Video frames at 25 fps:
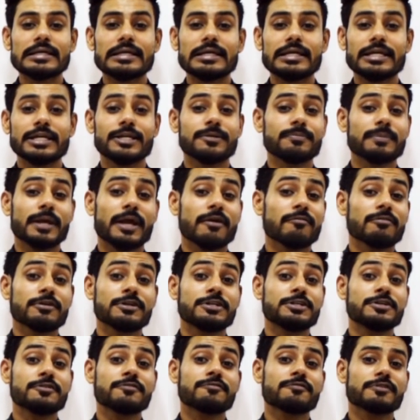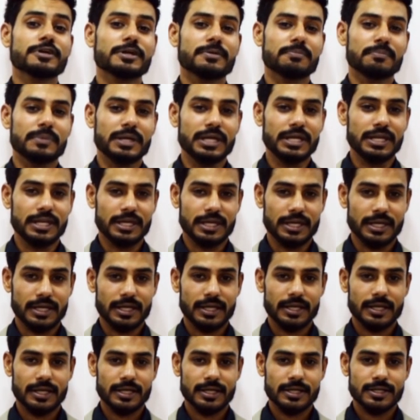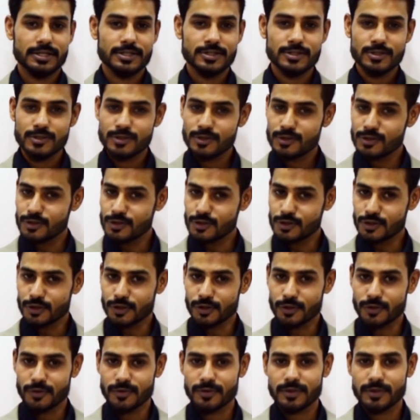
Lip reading: It may have a different meaning to you,